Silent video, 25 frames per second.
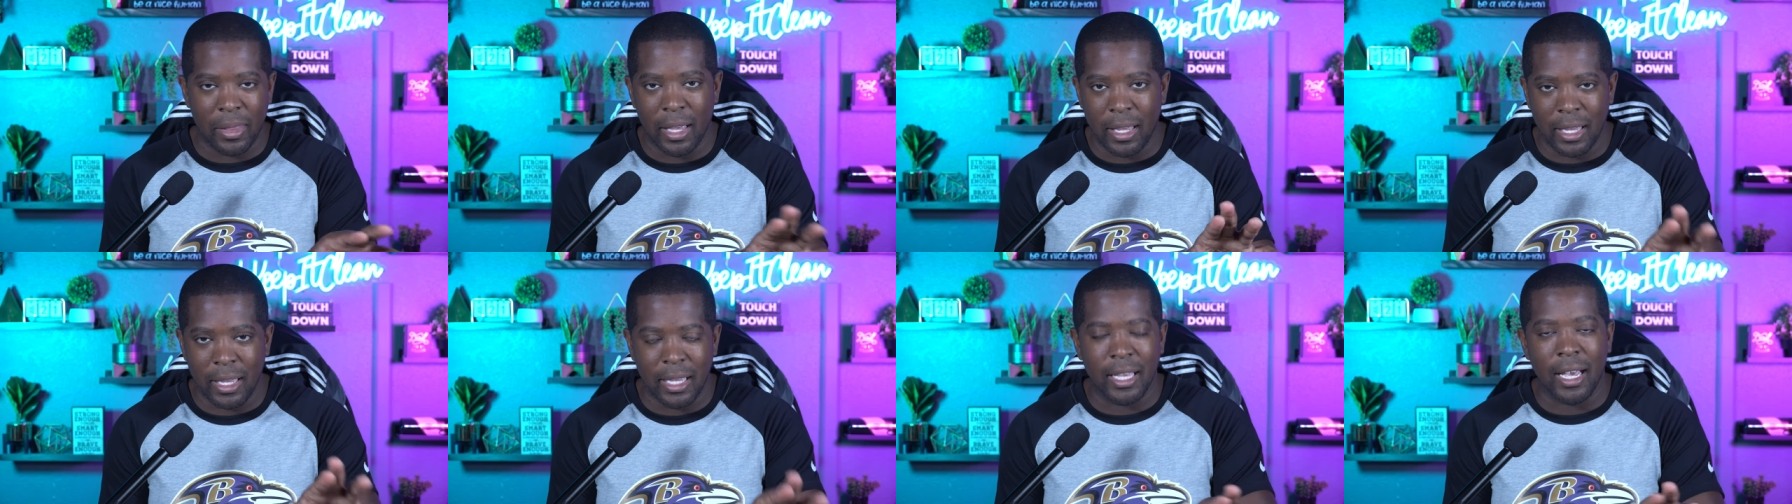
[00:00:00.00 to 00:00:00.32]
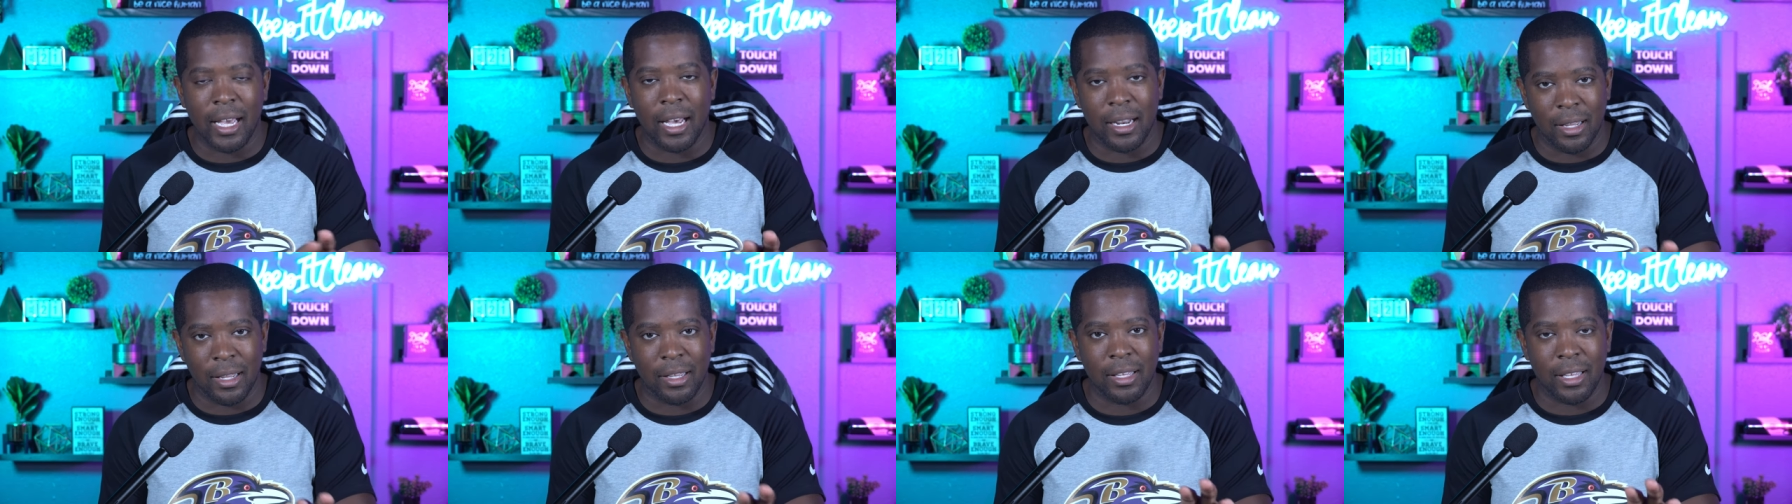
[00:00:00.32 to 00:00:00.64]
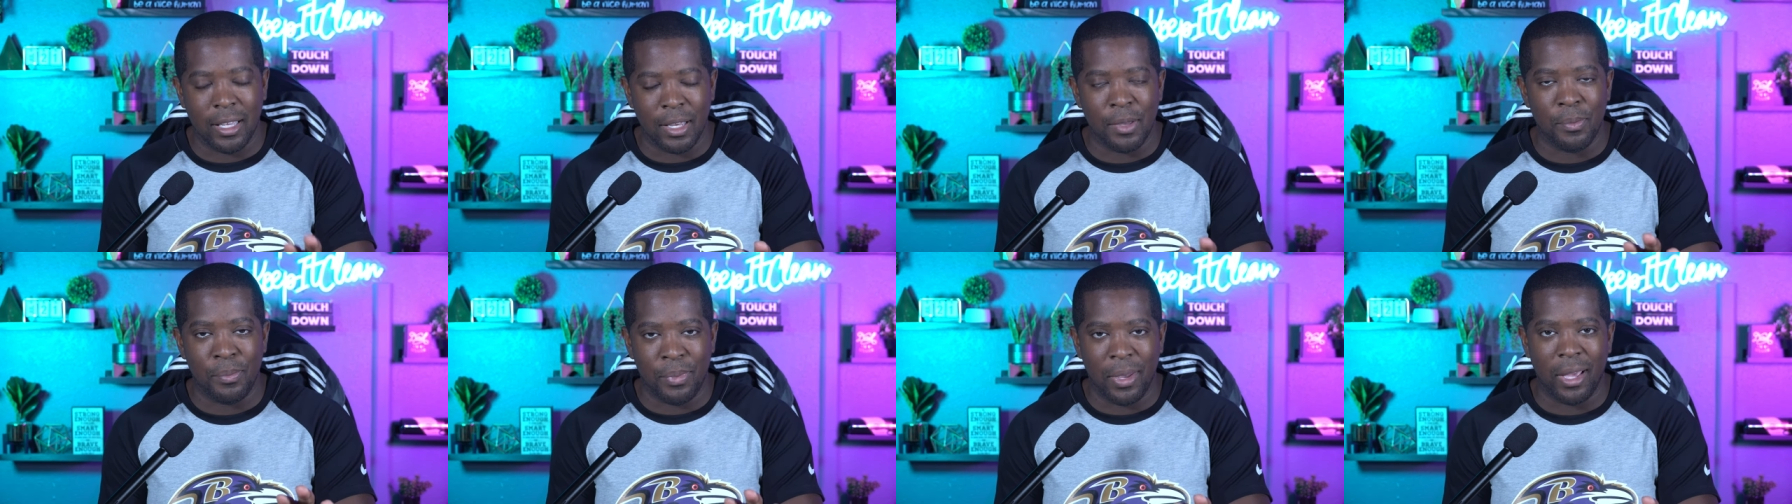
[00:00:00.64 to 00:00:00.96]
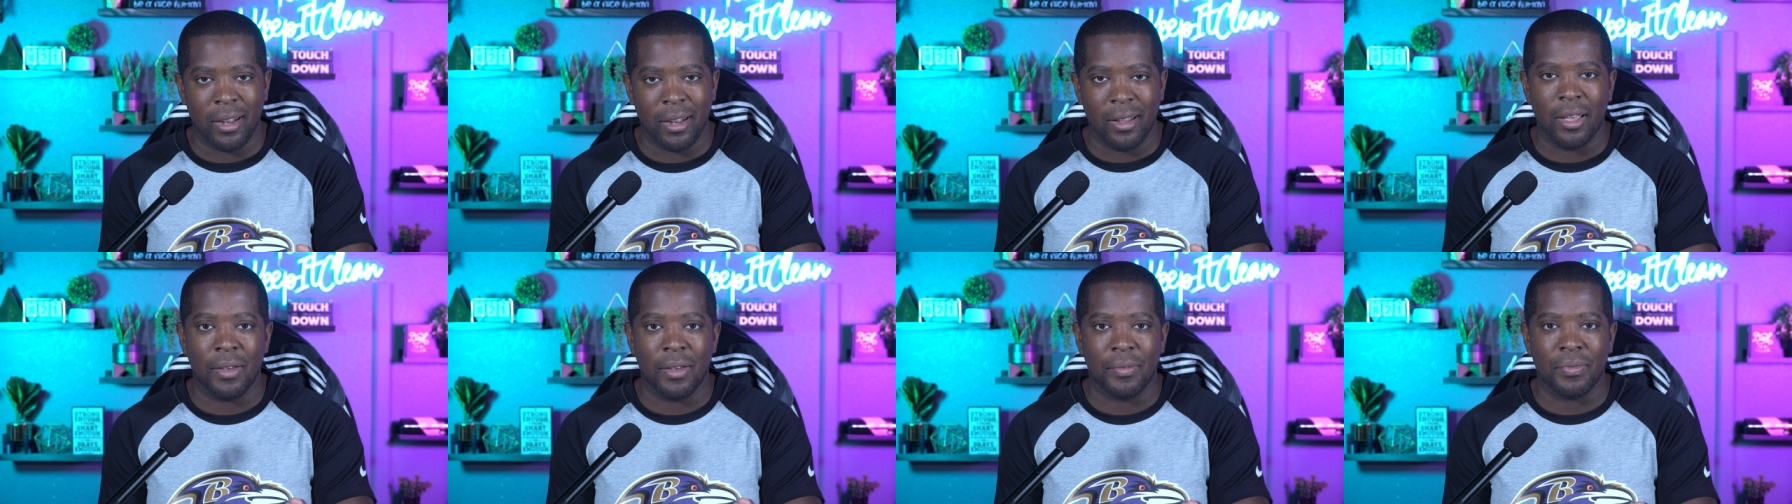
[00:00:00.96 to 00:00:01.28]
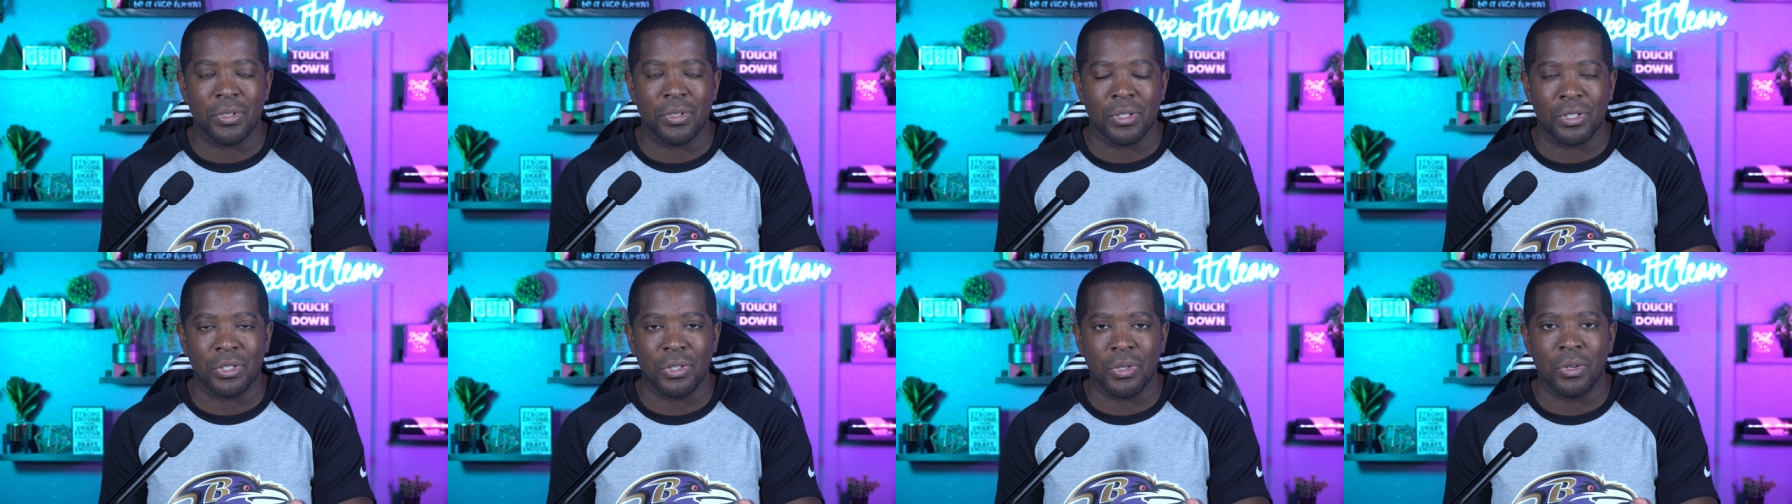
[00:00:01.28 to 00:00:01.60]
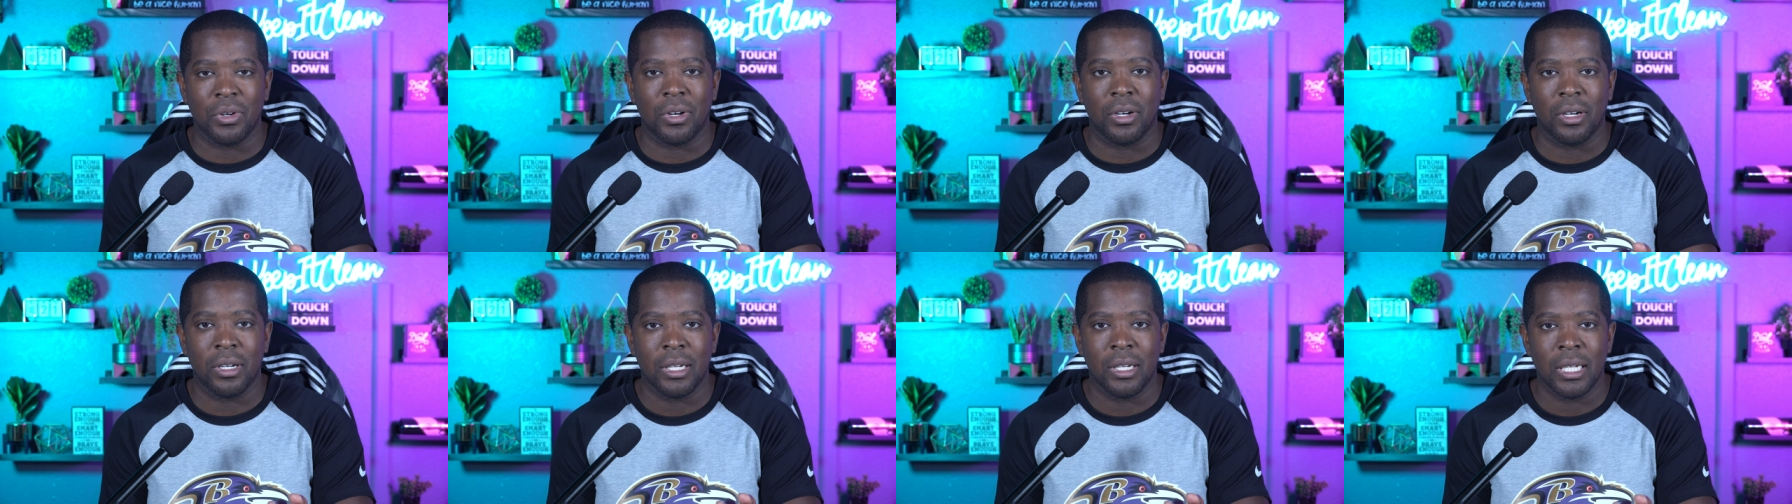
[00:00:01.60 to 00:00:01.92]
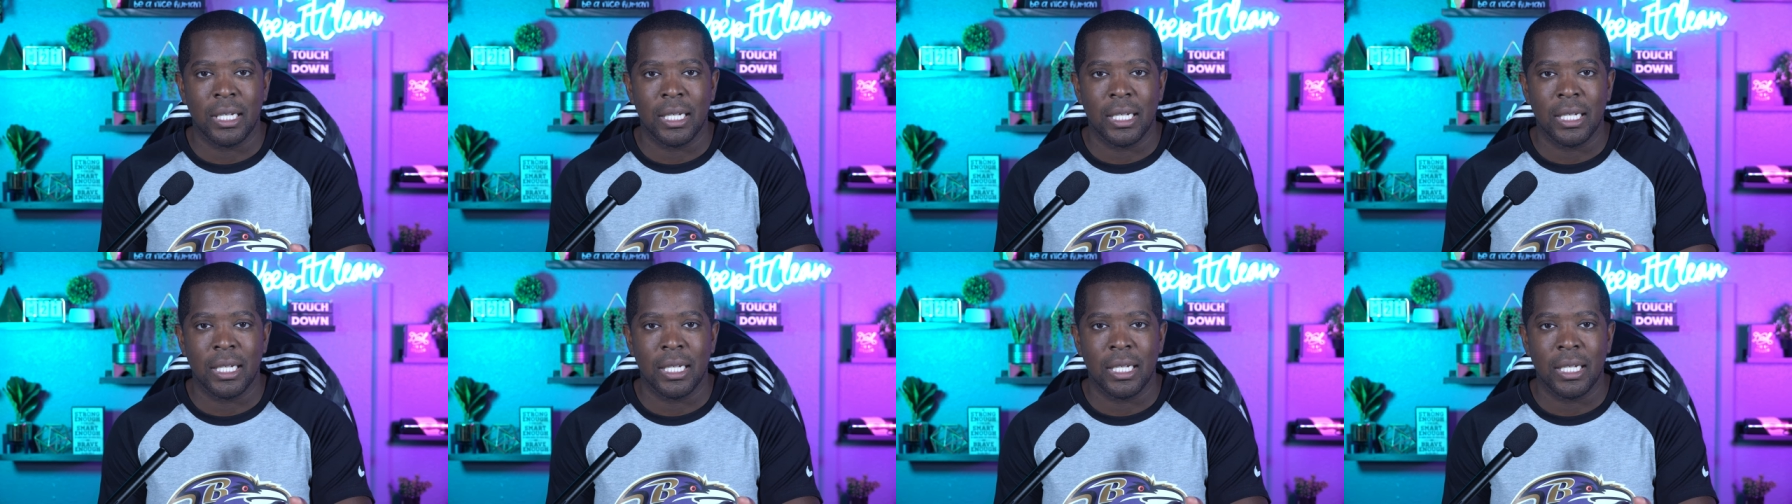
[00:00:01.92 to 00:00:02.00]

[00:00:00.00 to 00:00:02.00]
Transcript: that he got to get better at, for sure.